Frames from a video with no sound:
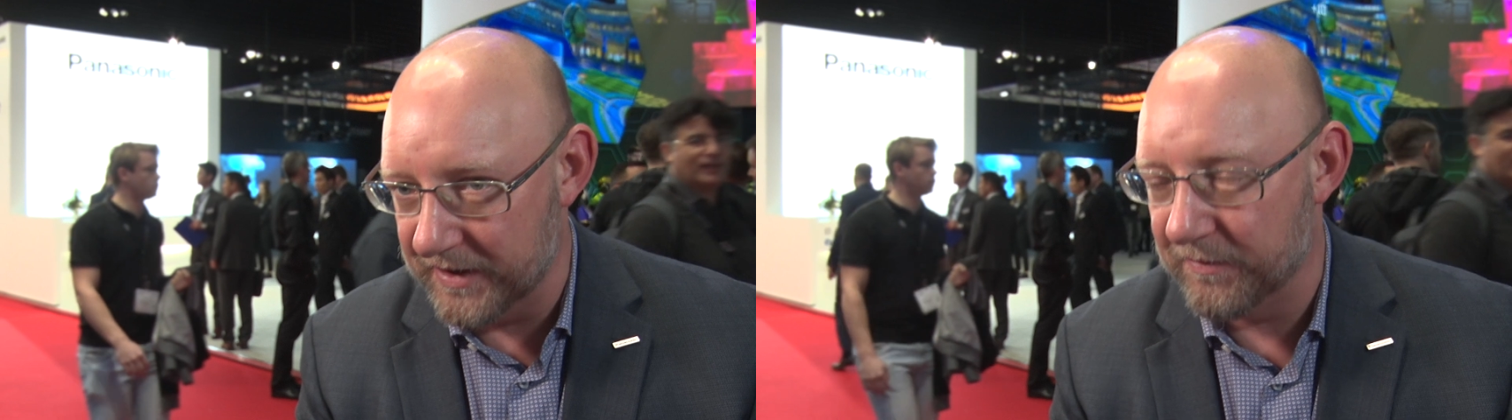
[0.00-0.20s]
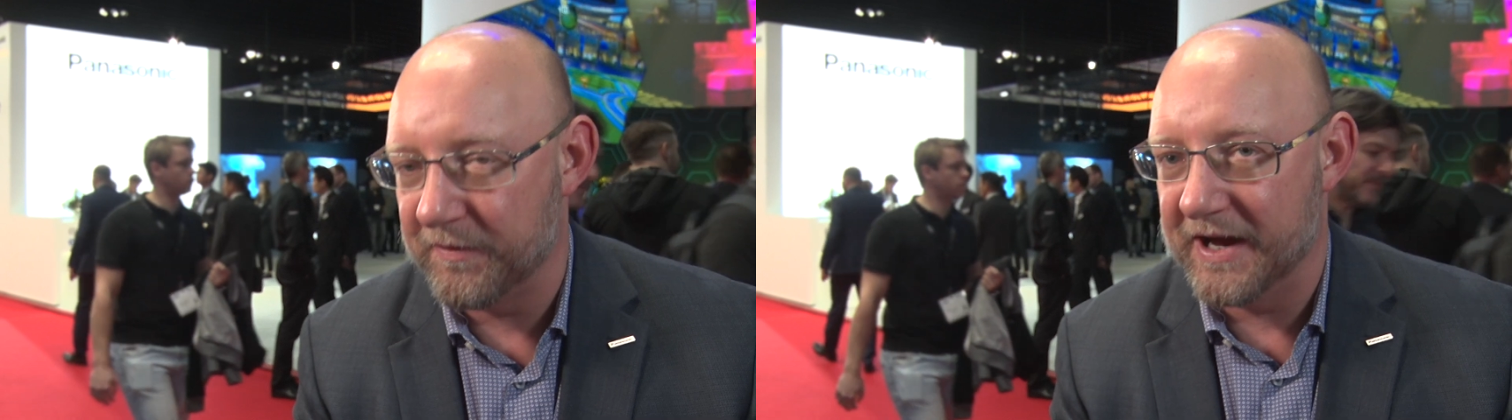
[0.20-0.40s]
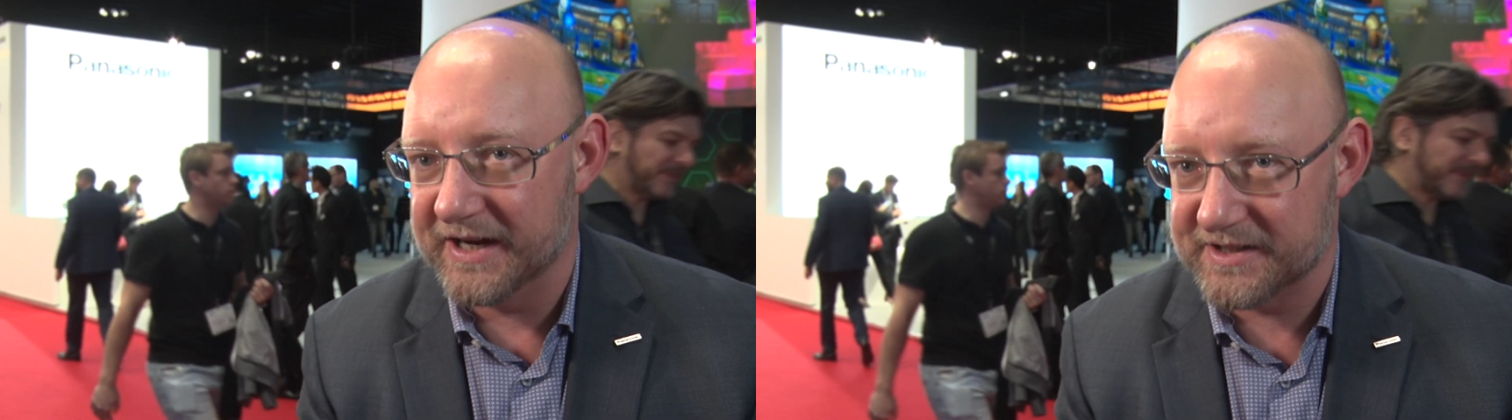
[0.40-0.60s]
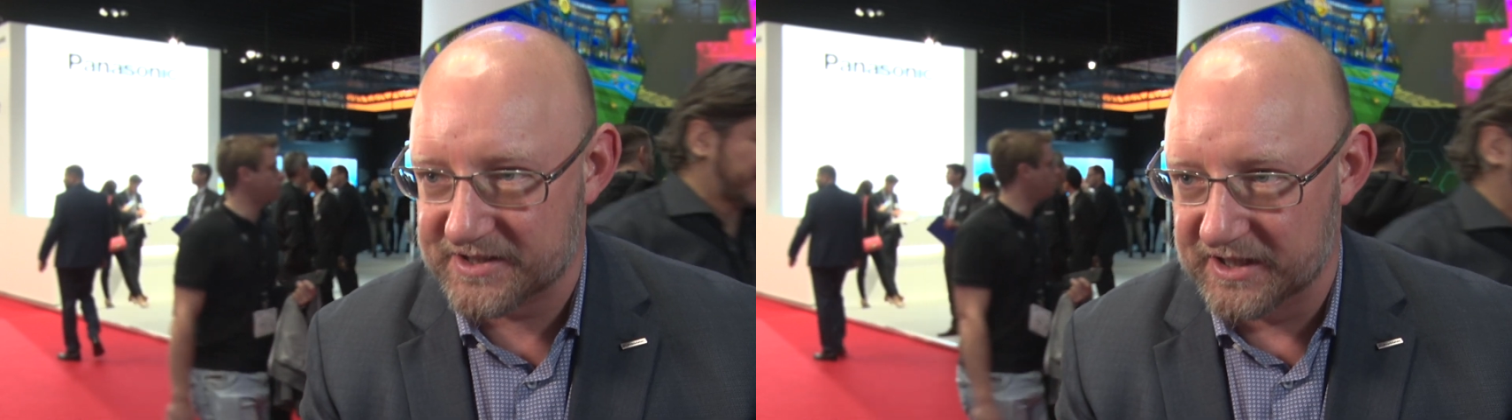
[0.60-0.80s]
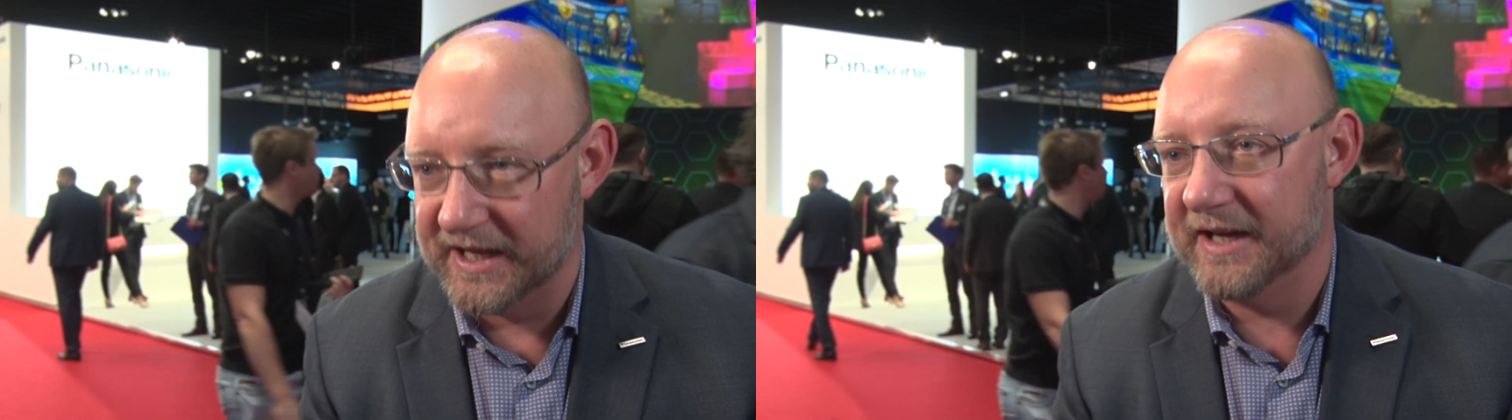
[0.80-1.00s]

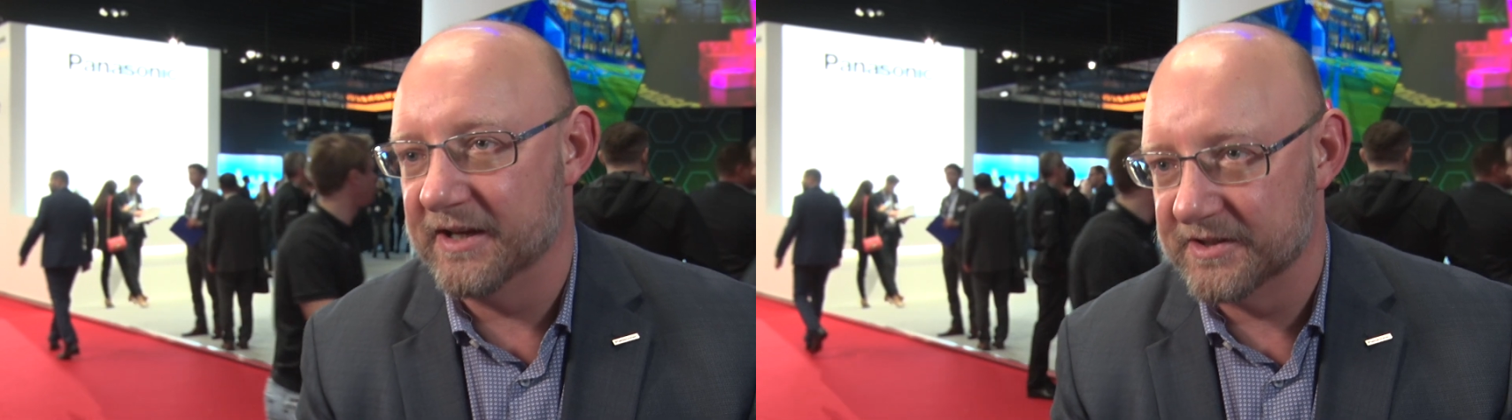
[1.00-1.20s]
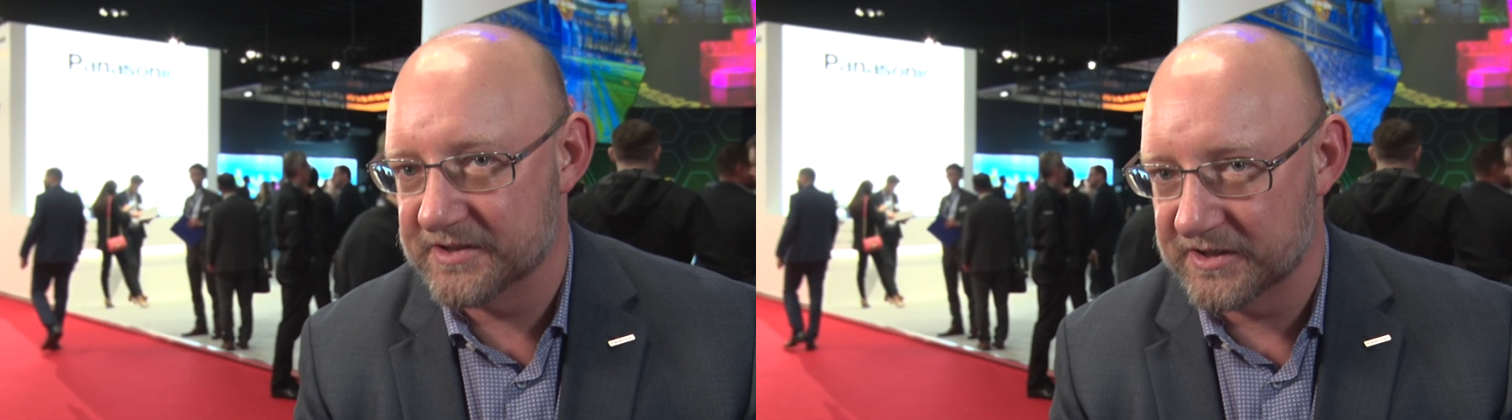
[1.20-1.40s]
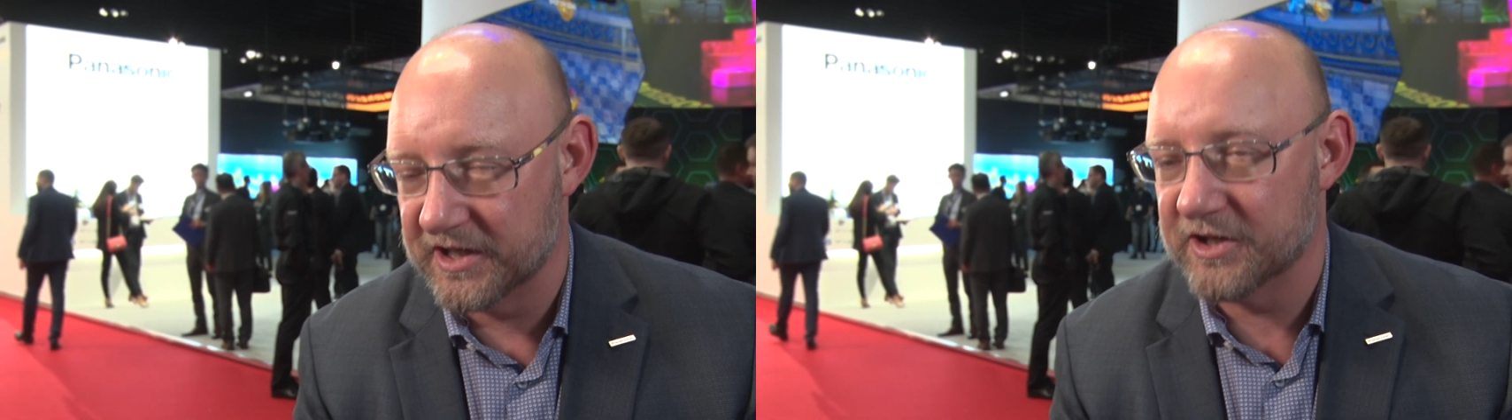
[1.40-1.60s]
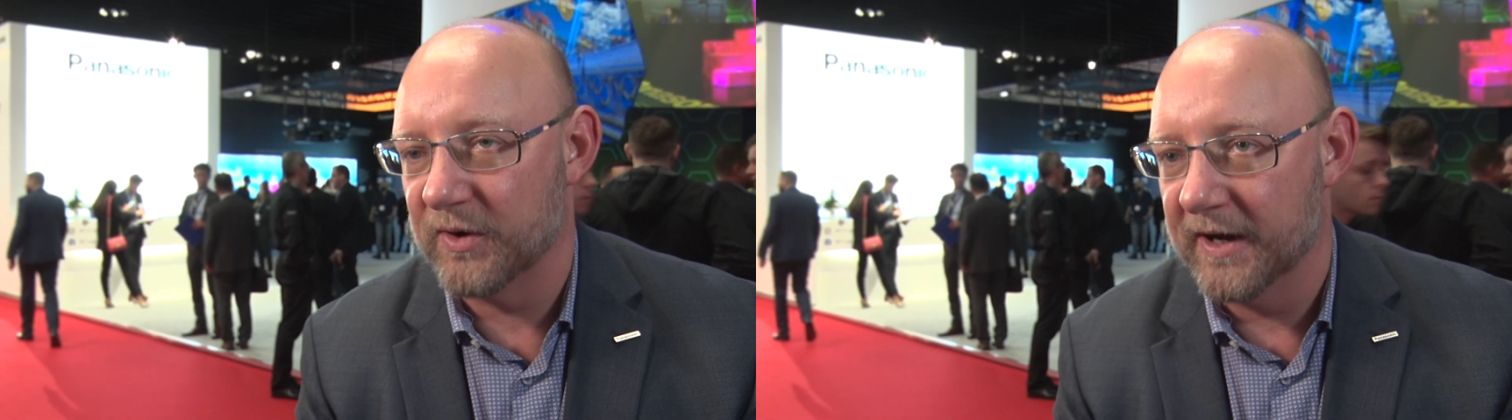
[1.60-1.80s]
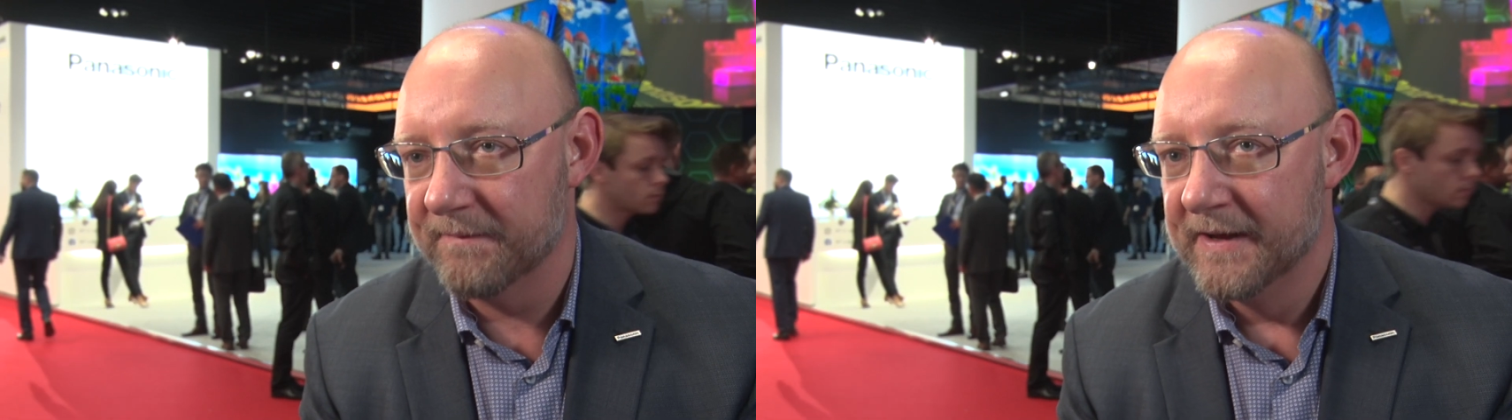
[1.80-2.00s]
effects, layers,
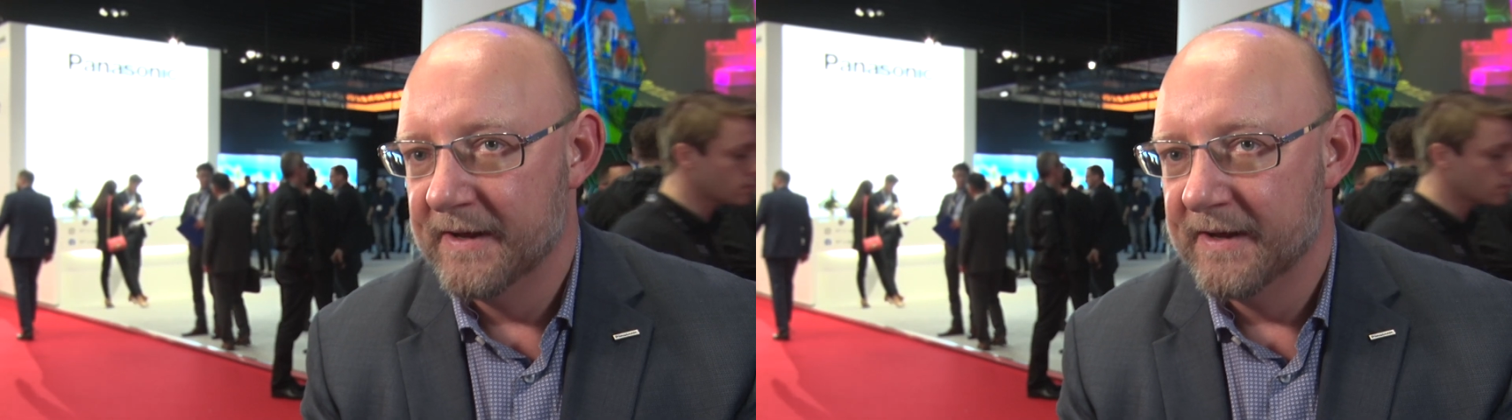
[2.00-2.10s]
etc.